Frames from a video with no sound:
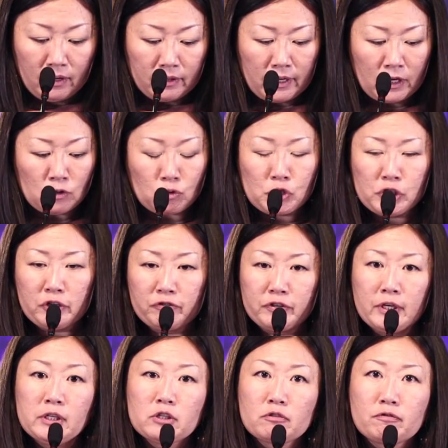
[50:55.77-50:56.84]
things were
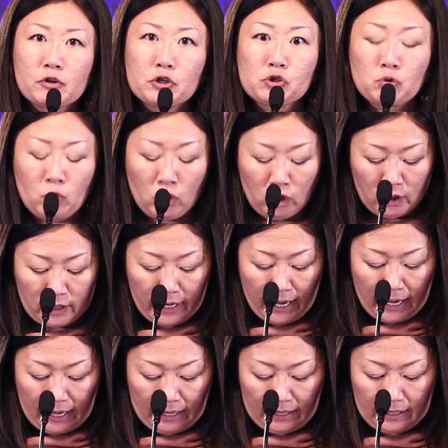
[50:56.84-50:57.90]
shifting to virtual,
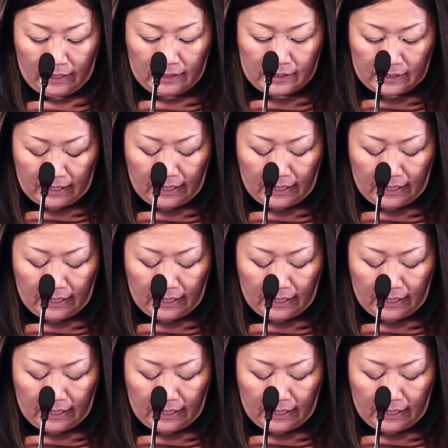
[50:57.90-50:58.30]
and